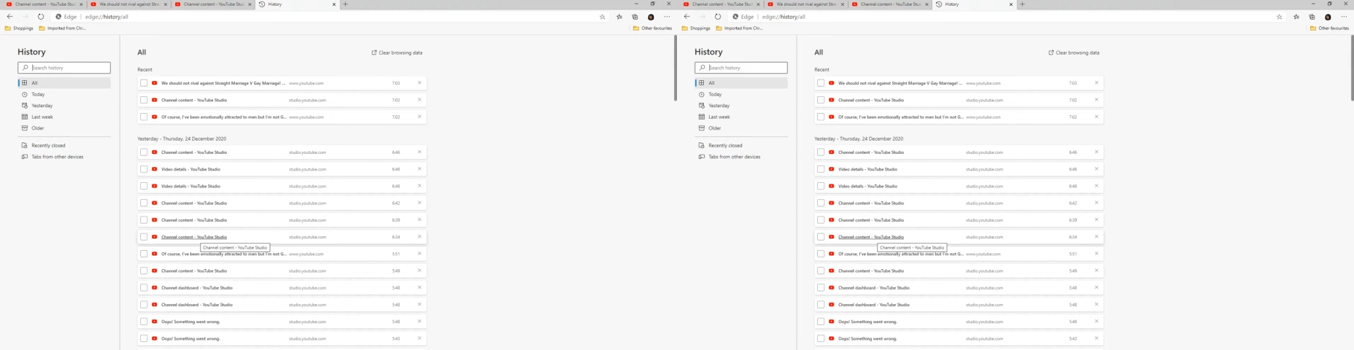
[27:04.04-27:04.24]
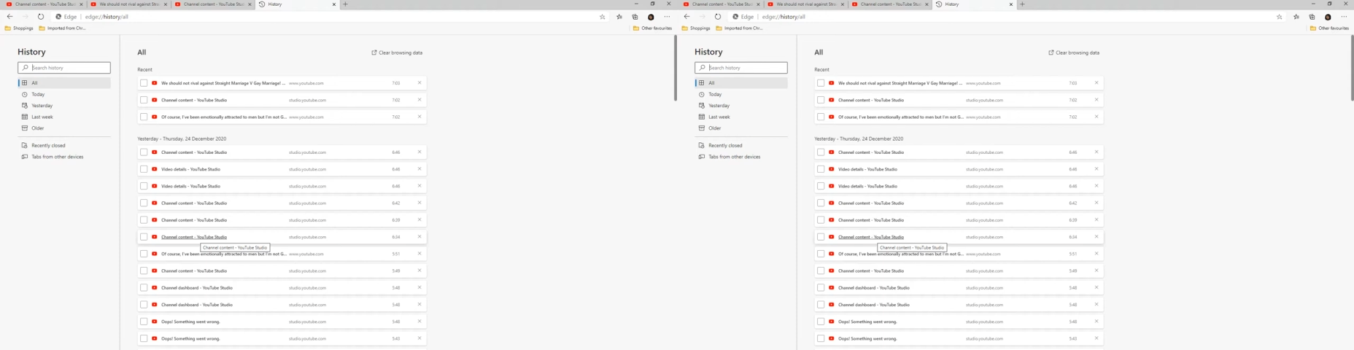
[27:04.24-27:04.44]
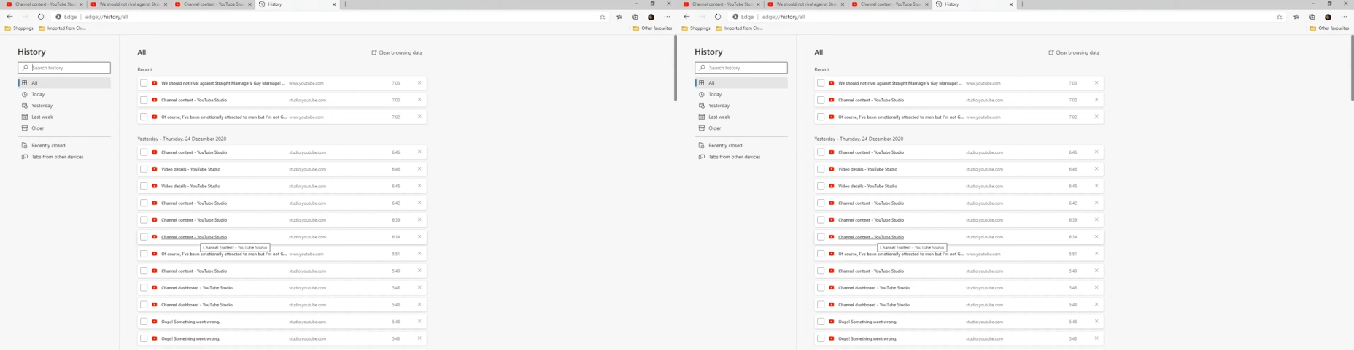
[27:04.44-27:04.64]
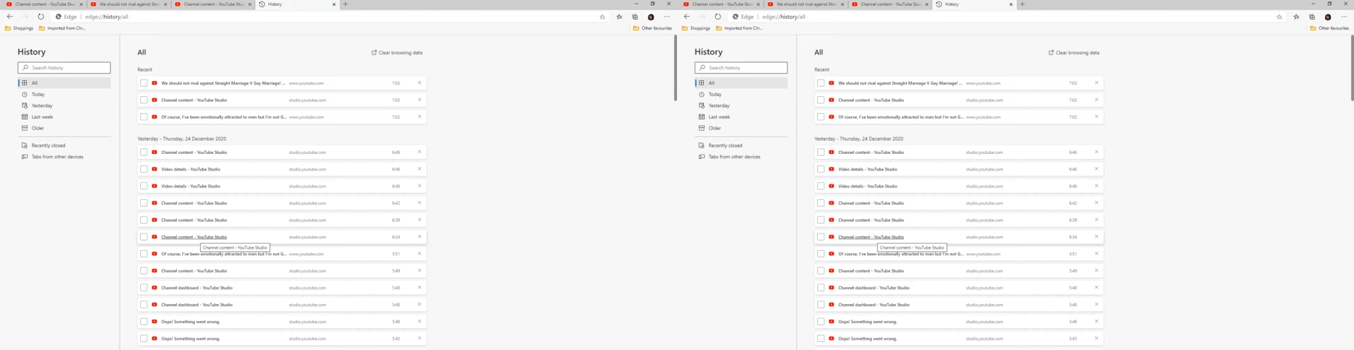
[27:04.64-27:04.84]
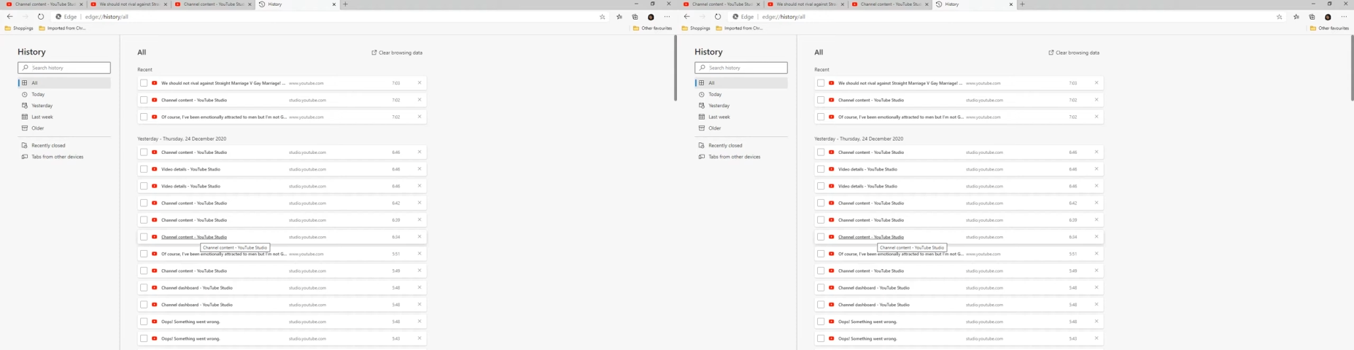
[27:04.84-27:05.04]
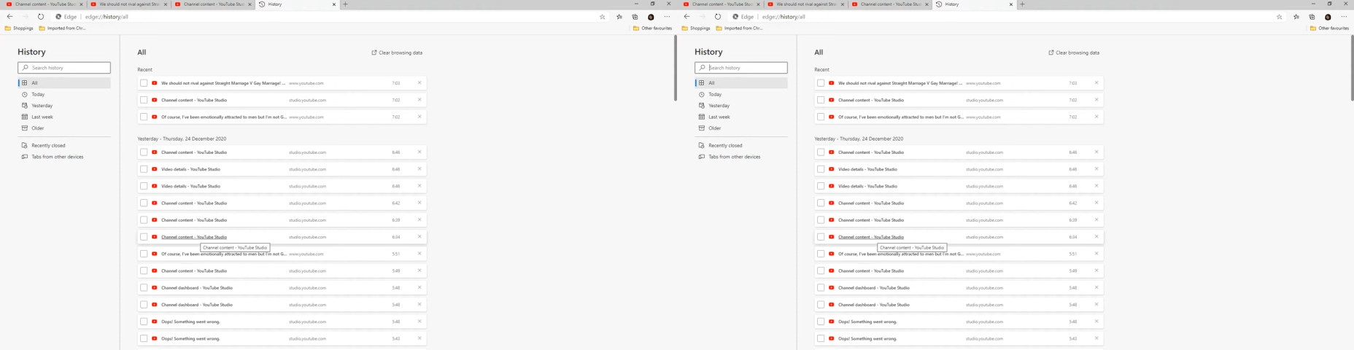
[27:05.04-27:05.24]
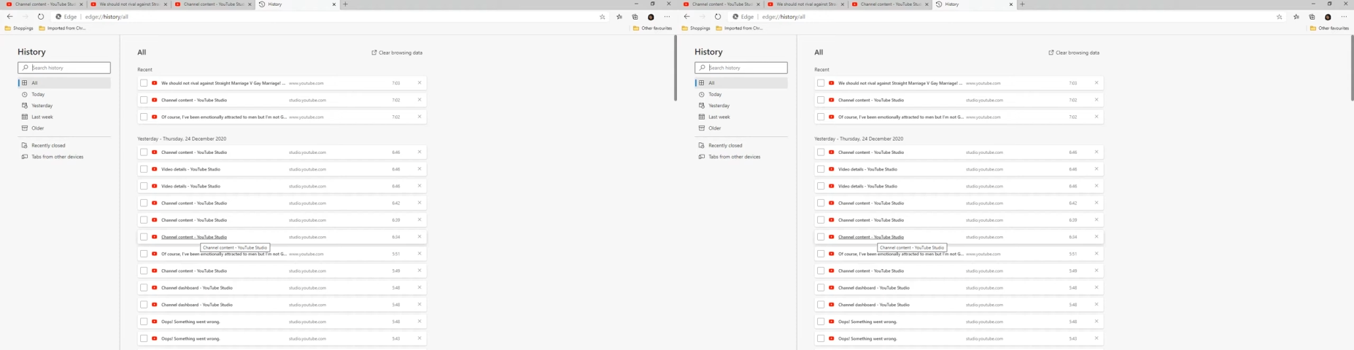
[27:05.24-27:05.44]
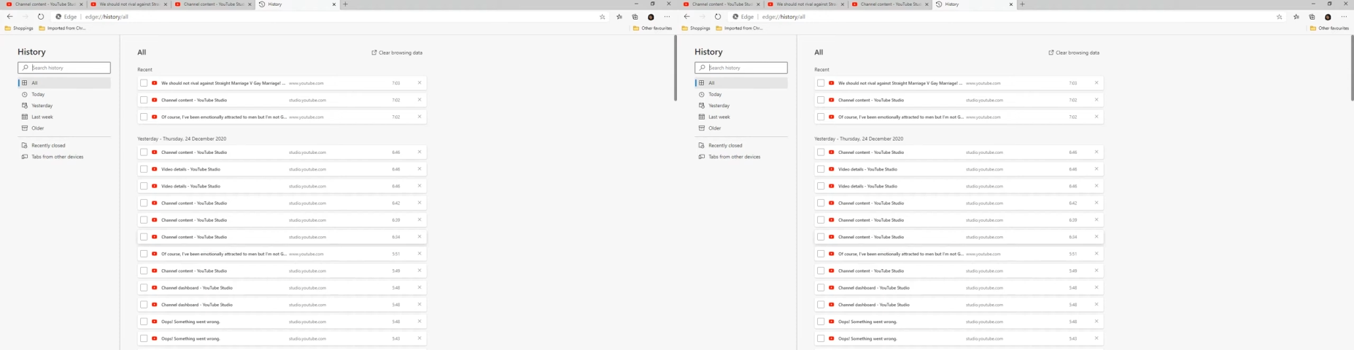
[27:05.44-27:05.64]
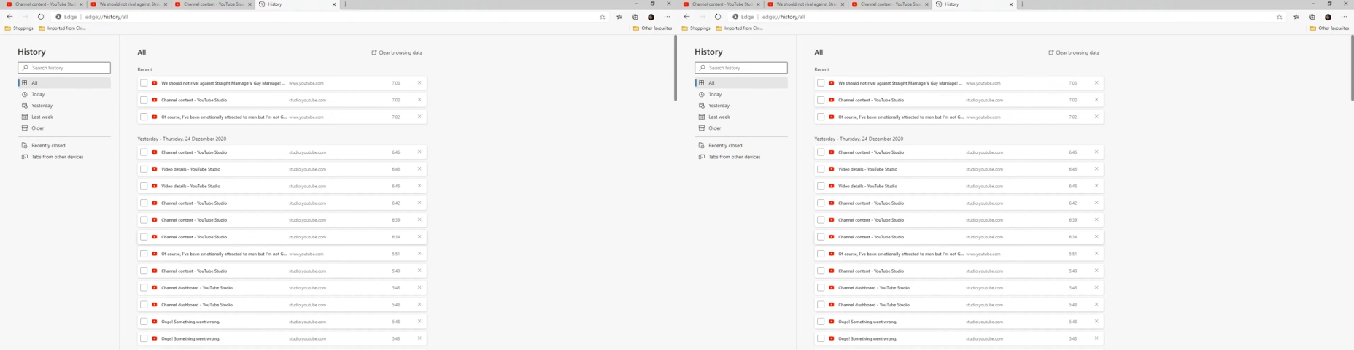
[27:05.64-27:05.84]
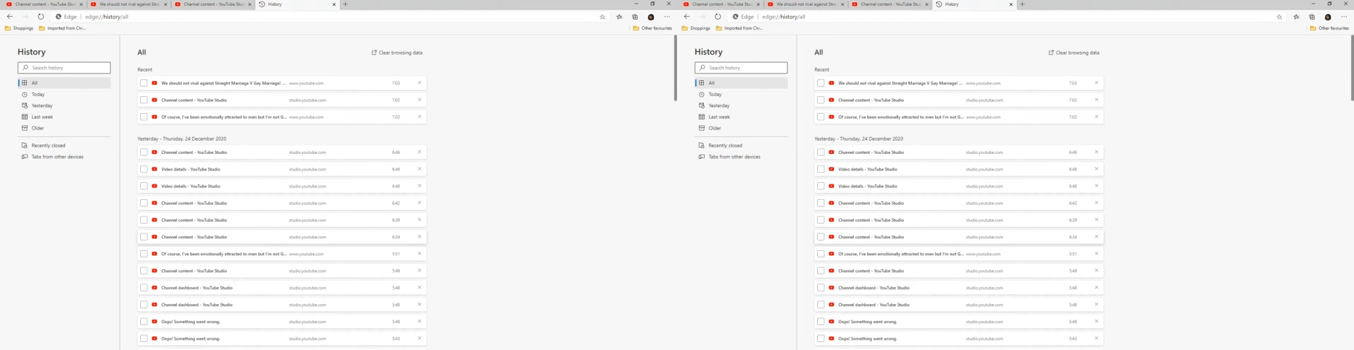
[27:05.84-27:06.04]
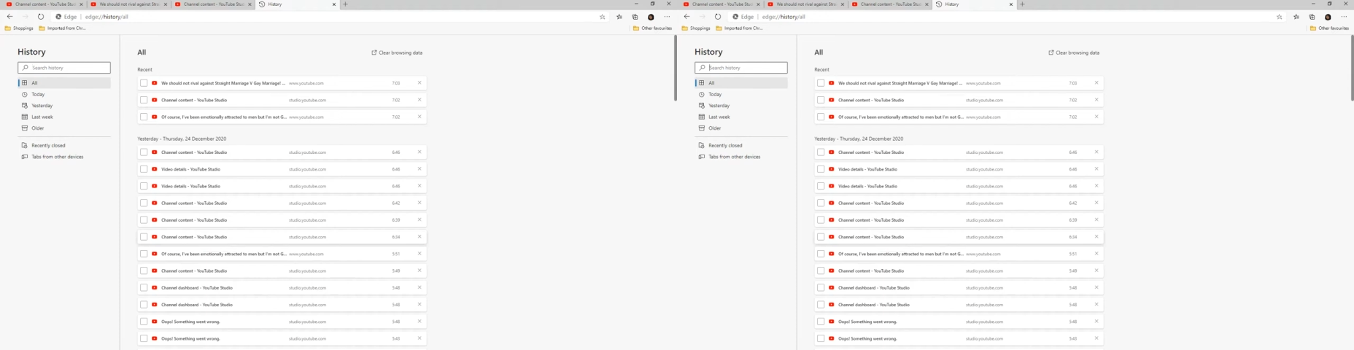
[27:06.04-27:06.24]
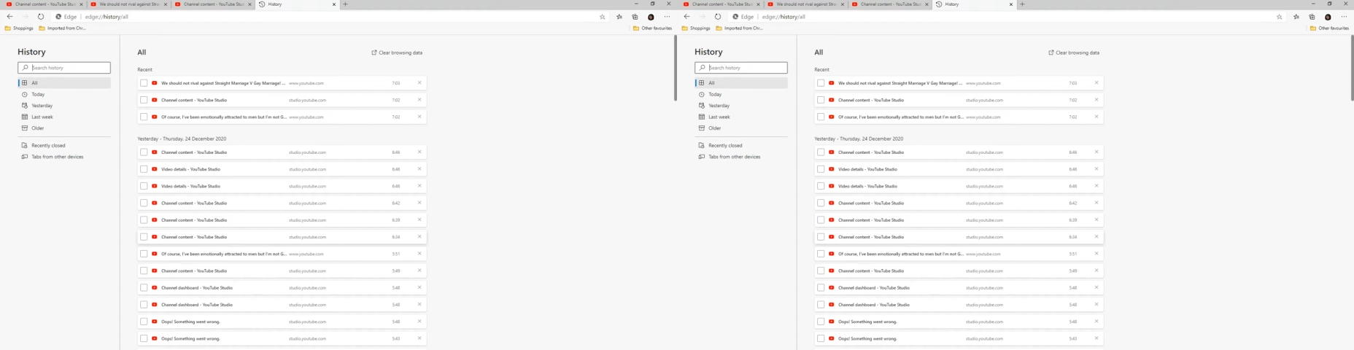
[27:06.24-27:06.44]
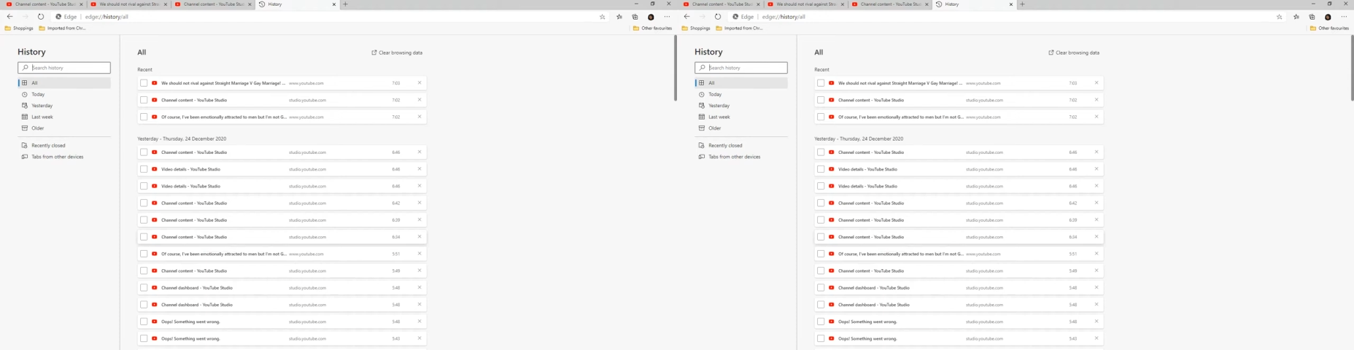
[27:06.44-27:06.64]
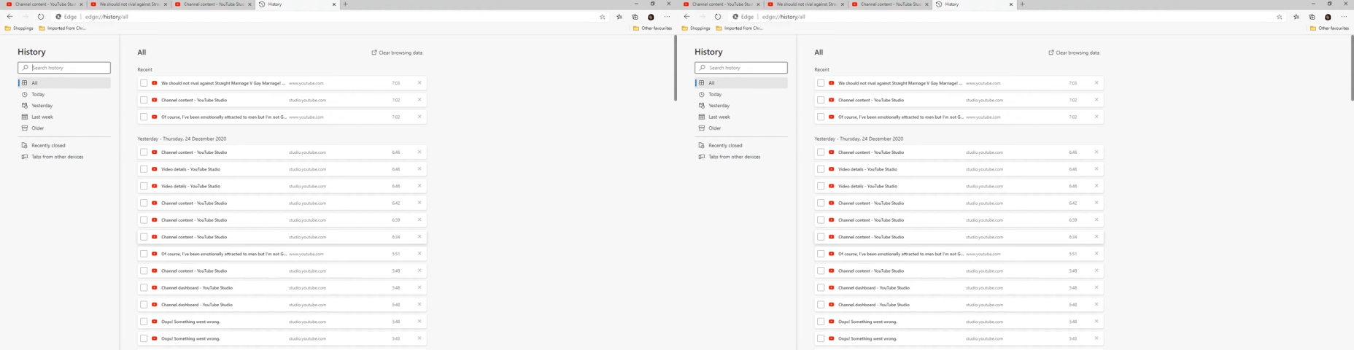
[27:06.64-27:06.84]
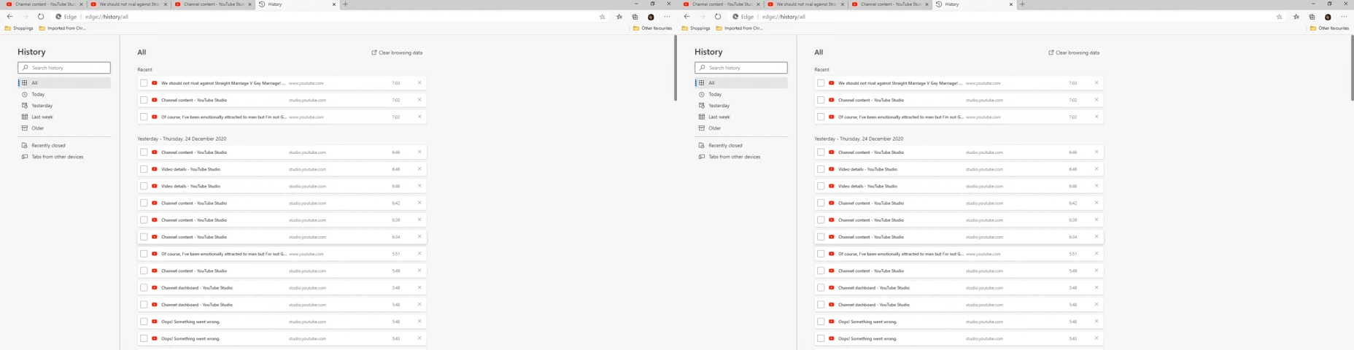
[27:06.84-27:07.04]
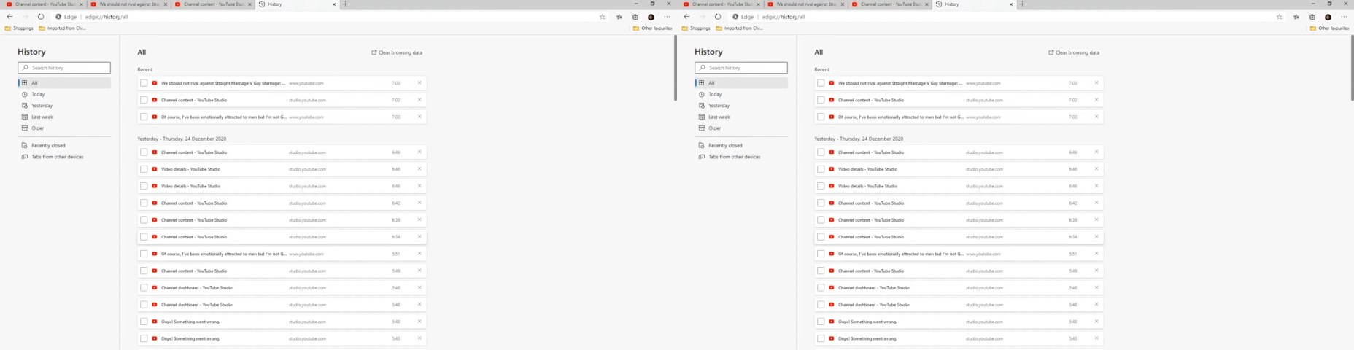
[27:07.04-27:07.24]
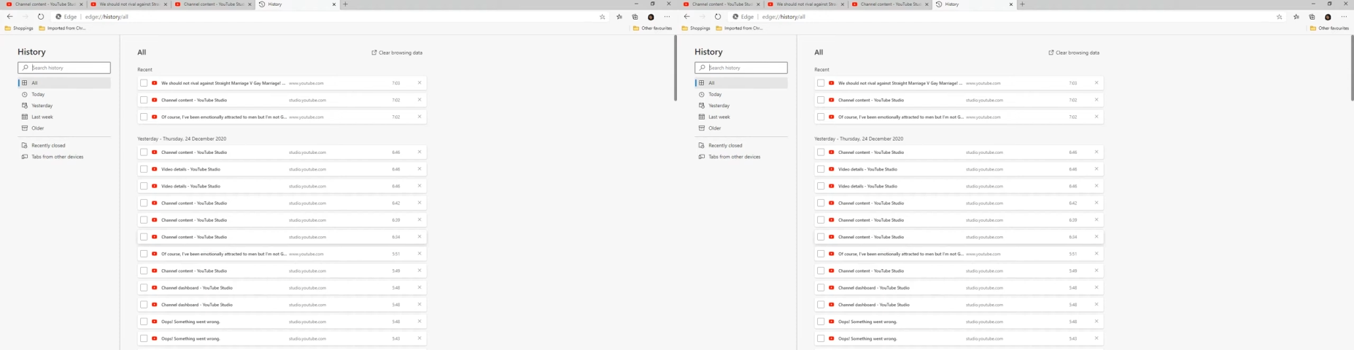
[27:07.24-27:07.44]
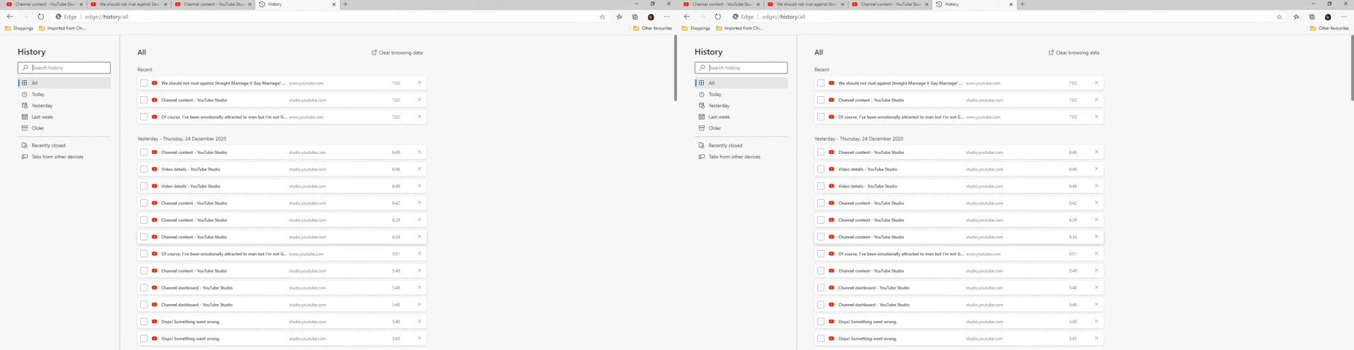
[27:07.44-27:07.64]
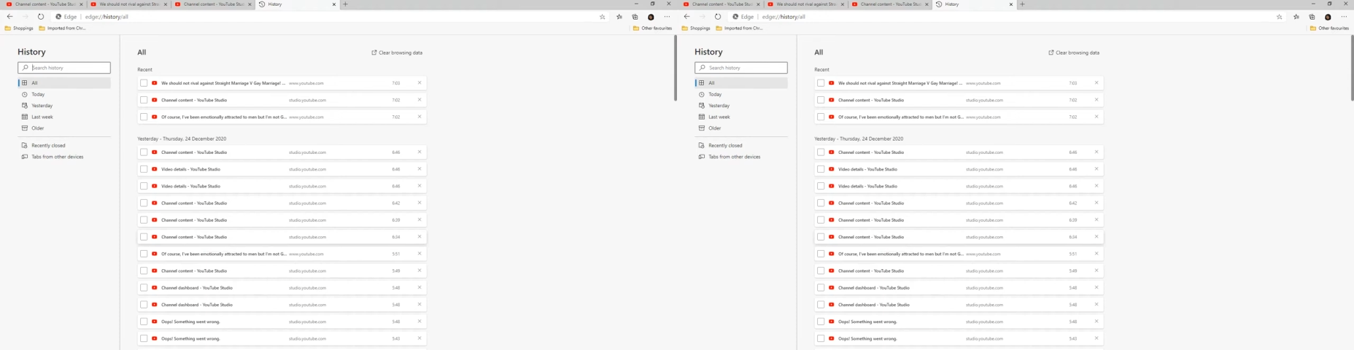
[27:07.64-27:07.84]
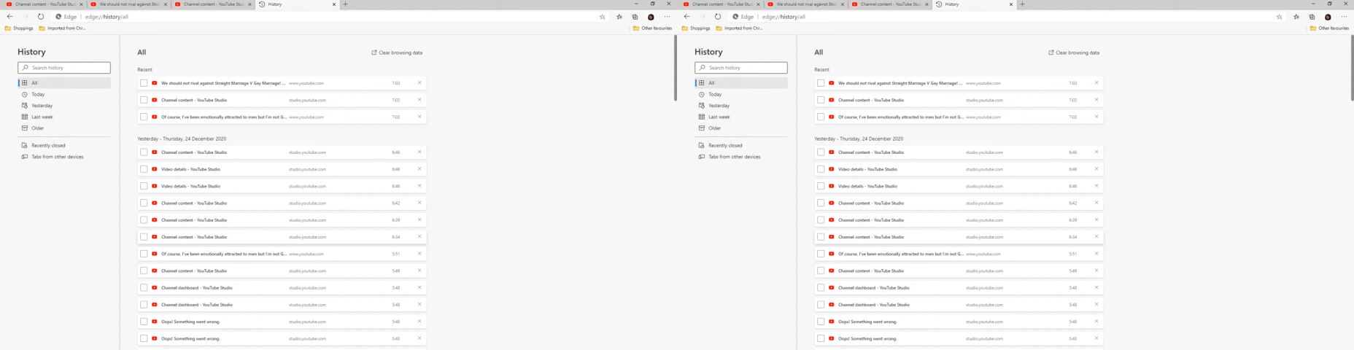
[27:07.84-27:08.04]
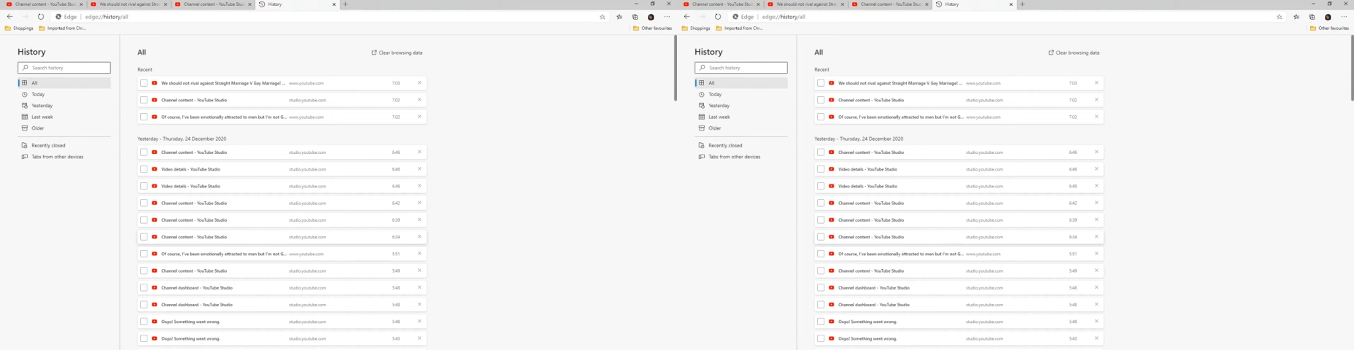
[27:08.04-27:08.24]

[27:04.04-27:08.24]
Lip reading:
No face is visible, so there are no lips to read.